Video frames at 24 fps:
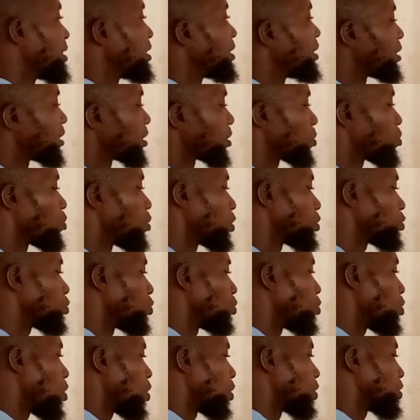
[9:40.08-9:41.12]
is equal
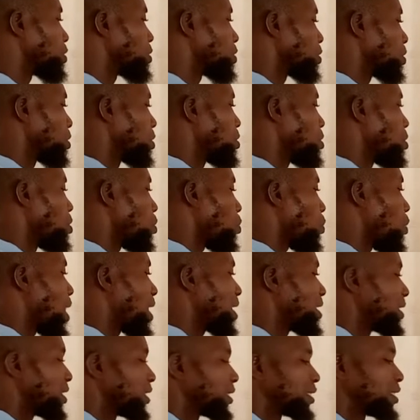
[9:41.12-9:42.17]
to what?
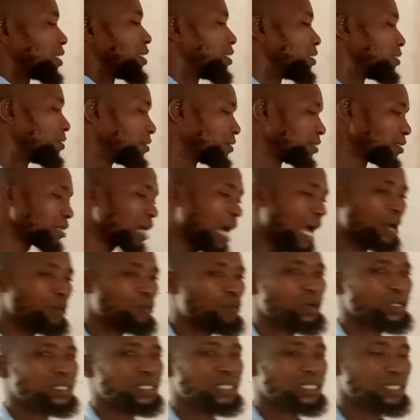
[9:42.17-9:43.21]
180 degrees.
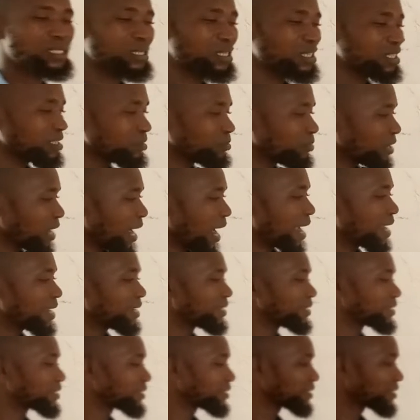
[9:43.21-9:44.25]
And what is the reason
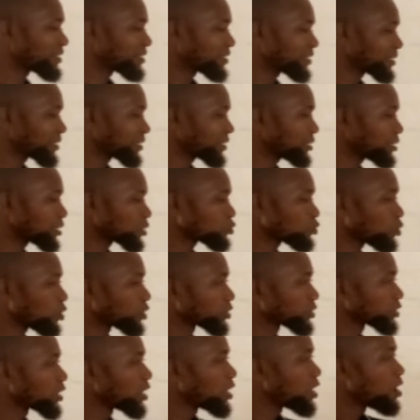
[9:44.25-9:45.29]
behind this? The reason is
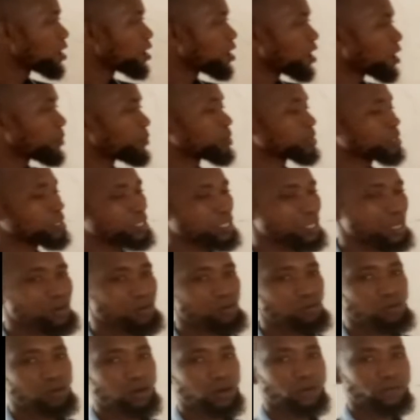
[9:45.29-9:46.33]
what? Opposite
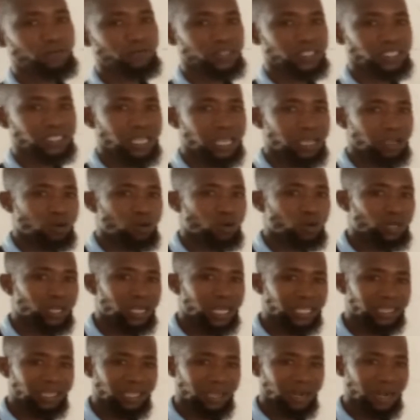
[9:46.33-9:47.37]
angle of a cyclic
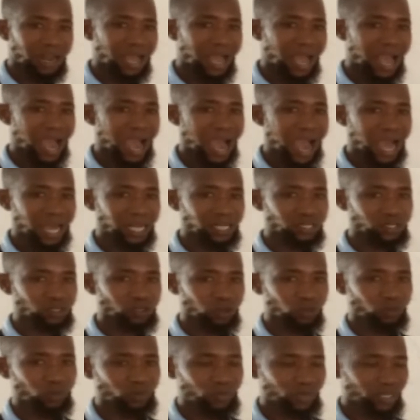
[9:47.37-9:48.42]
quadrilateral are
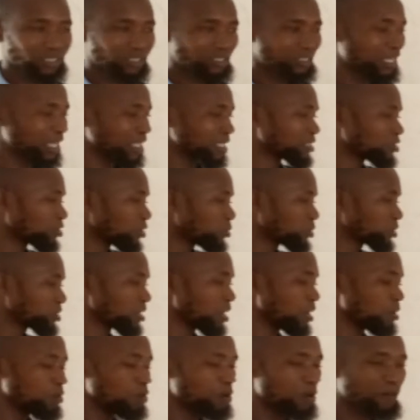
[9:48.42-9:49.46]
supplementary. That is,
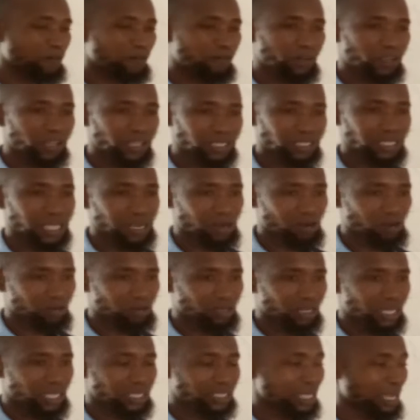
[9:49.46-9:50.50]
opposite angle of a
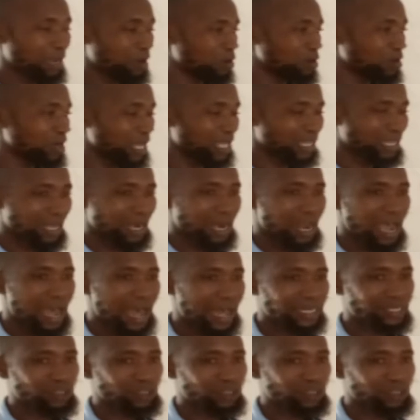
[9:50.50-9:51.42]
cyclic quadrilateral are